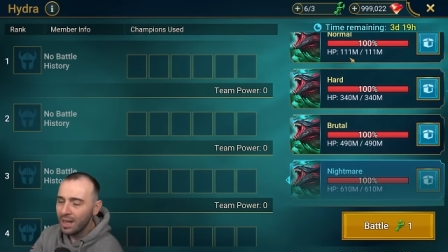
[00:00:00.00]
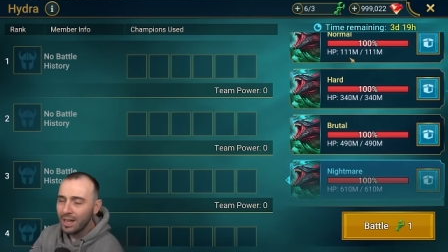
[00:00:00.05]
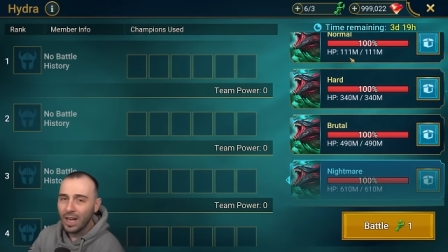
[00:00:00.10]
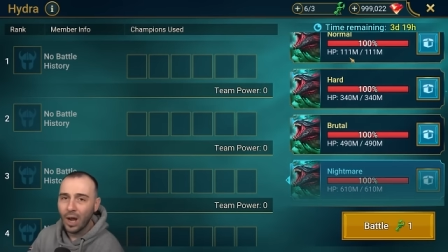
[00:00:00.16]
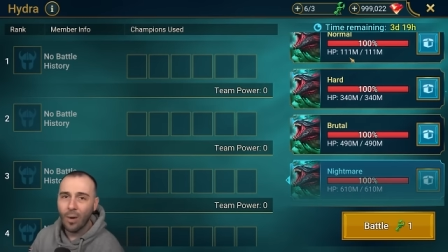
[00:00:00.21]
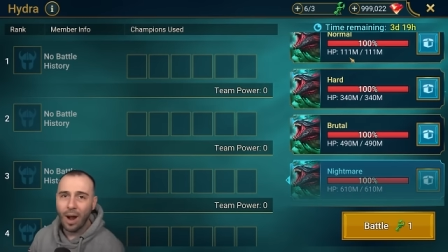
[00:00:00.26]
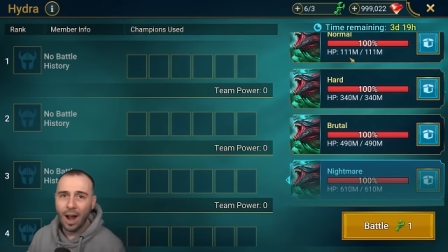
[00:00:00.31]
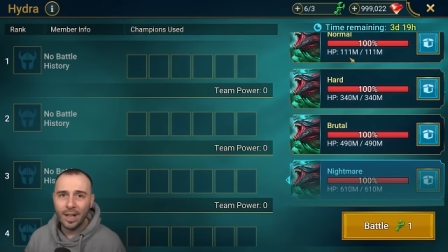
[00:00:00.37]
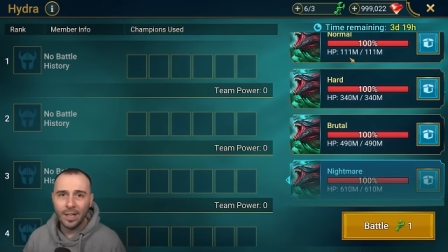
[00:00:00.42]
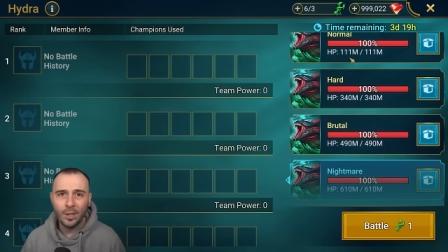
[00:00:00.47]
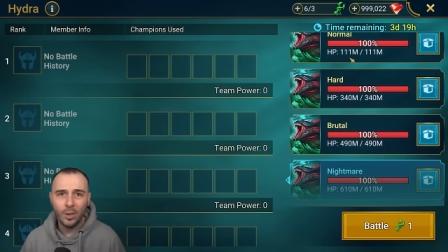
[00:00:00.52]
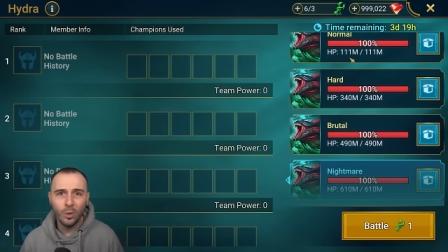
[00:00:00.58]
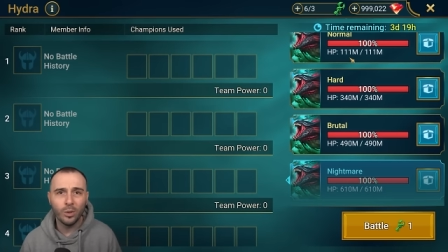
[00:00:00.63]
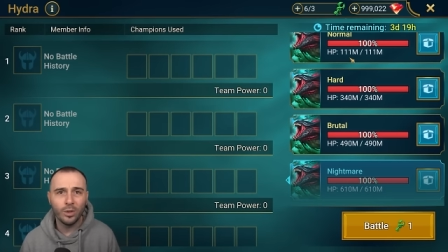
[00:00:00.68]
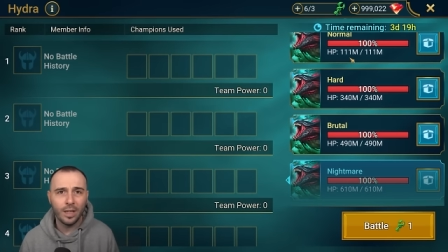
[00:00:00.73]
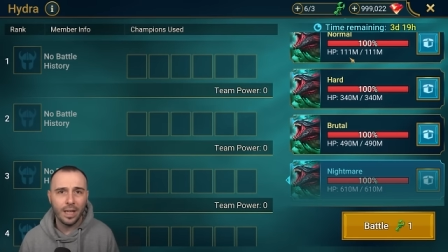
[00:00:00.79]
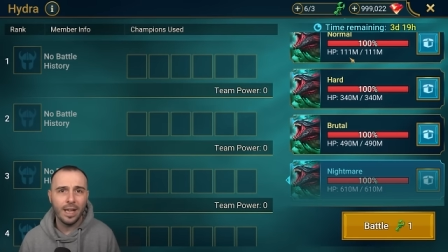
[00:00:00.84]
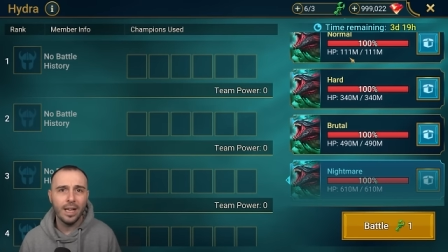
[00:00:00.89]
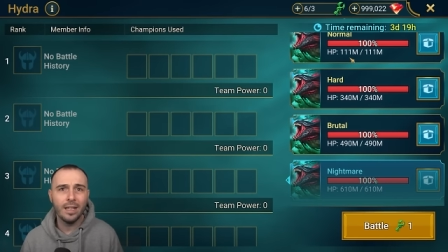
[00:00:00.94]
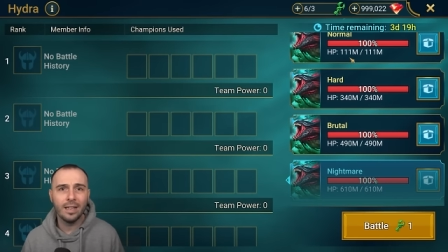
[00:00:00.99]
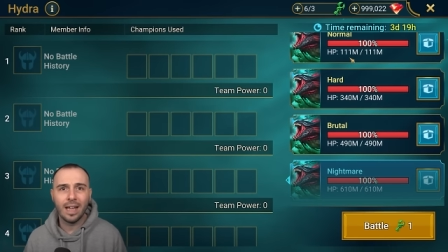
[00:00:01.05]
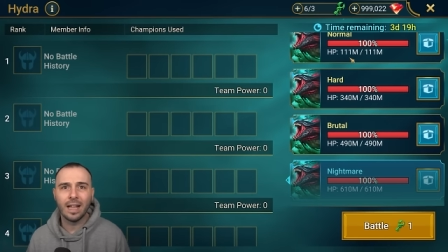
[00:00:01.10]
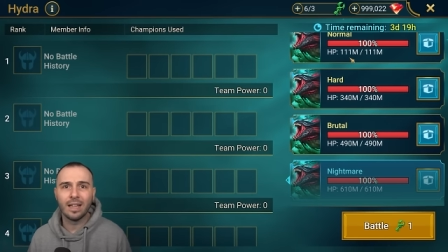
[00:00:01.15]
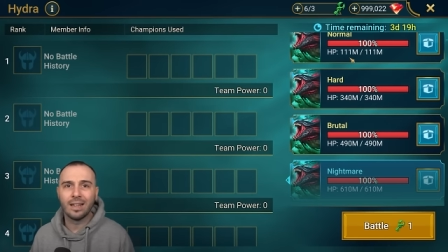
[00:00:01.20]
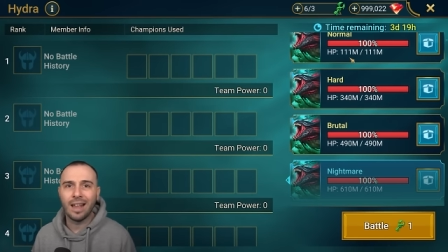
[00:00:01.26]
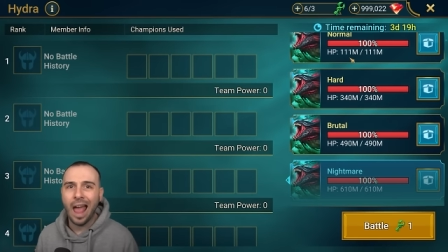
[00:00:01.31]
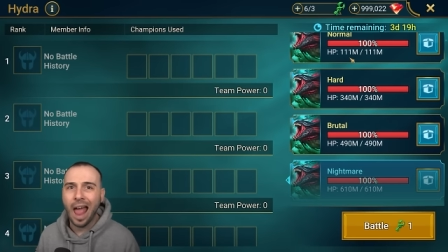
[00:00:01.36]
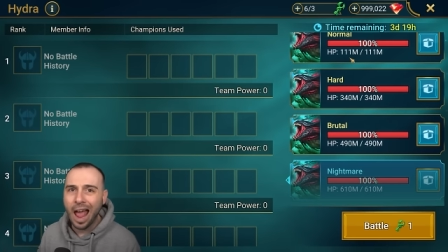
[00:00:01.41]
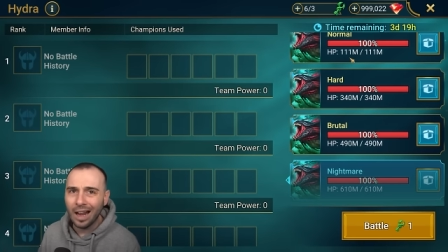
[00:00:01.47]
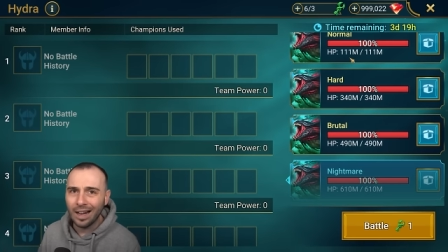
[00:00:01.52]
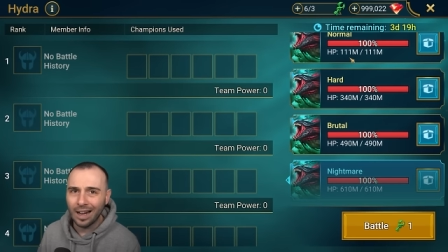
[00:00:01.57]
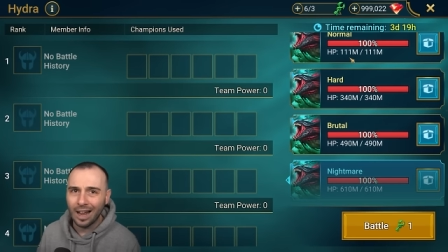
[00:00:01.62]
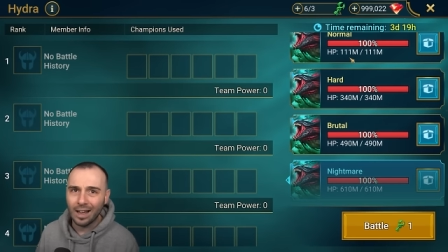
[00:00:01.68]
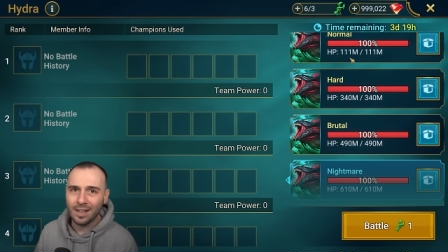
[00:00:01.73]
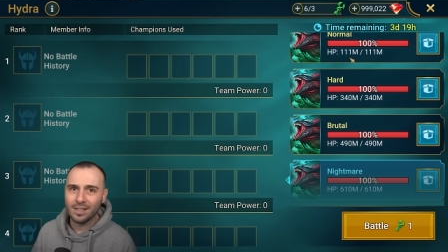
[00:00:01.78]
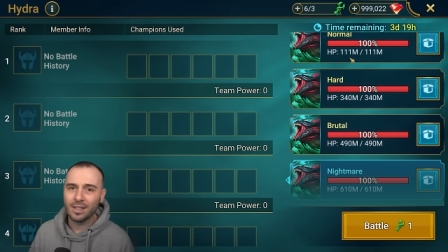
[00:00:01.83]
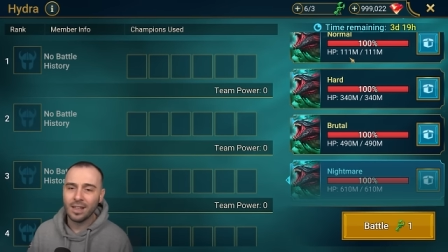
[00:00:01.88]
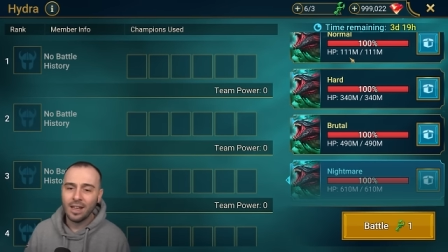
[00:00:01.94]
Now, I do think that
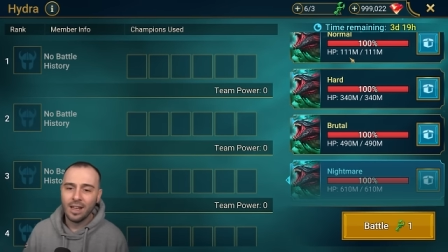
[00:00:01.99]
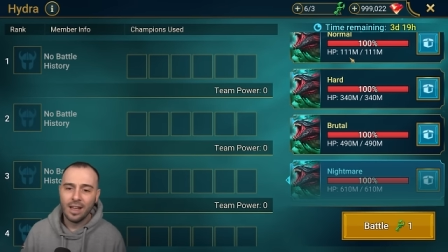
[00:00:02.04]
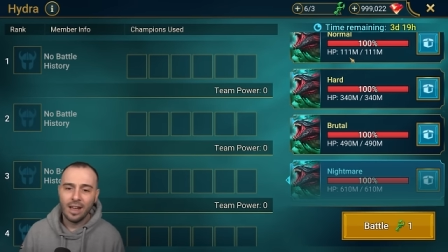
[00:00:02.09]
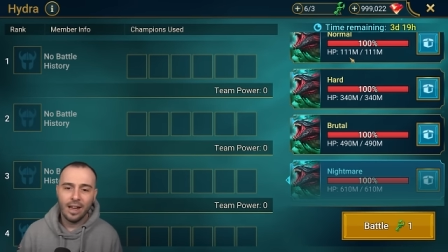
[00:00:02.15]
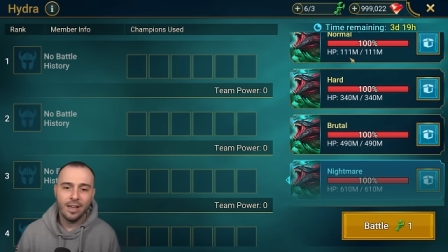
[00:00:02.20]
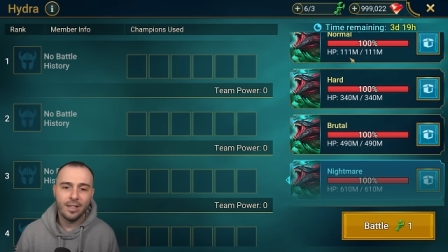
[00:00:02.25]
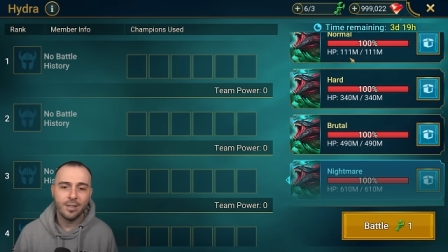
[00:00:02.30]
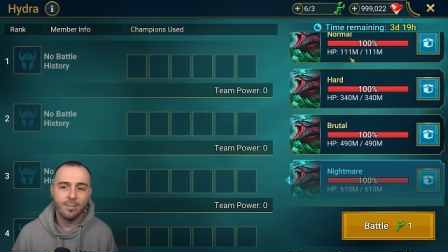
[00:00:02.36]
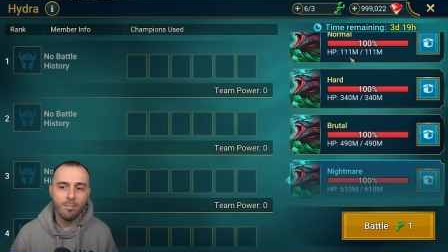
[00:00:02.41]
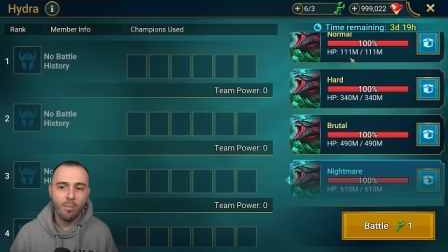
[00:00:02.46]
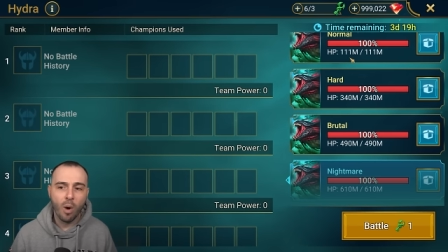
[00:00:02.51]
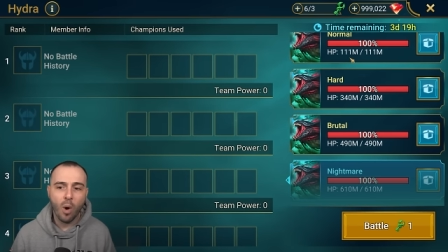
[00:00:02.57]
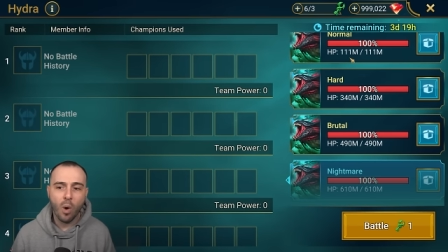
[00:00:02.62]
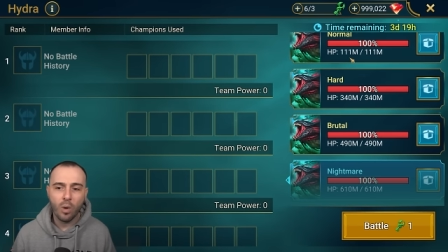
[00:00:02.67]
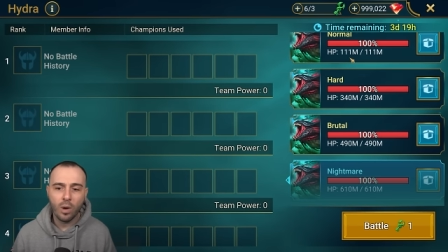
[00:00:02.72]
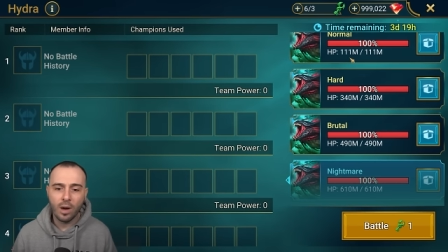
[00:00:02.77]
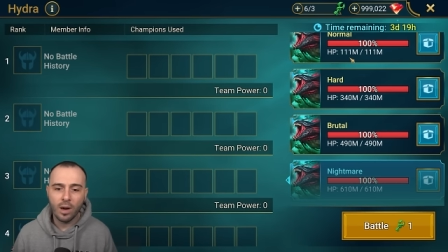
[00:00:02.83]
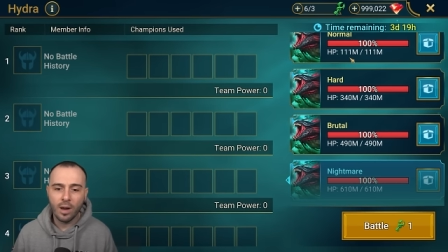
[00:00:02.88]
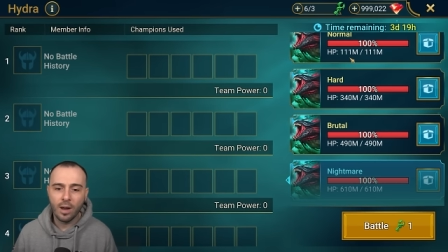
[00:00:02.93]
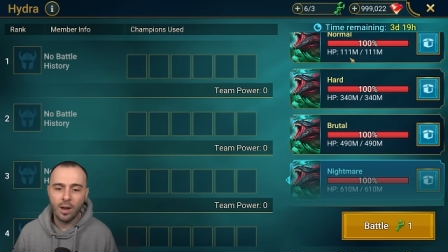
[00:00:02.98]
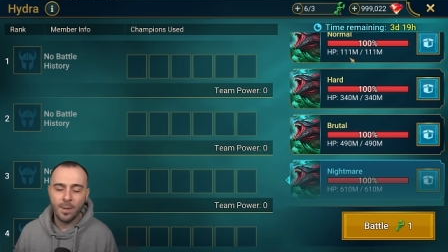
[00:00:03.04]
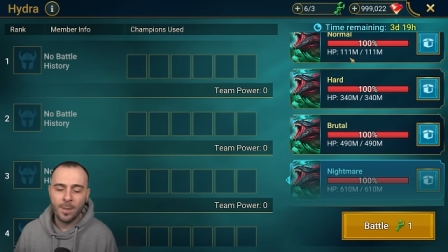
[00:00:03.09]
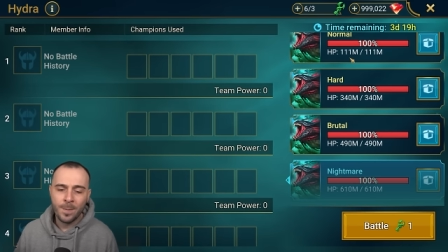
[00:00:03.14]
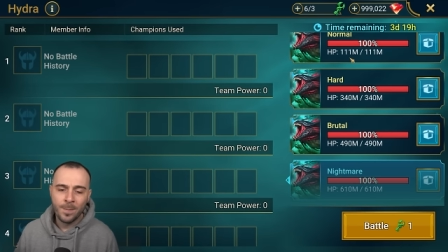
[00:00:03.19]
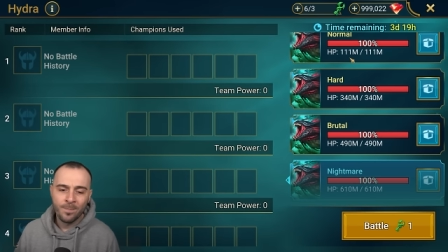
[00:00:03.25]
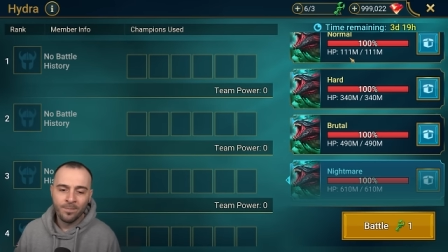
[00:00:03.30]
Alas is more uh,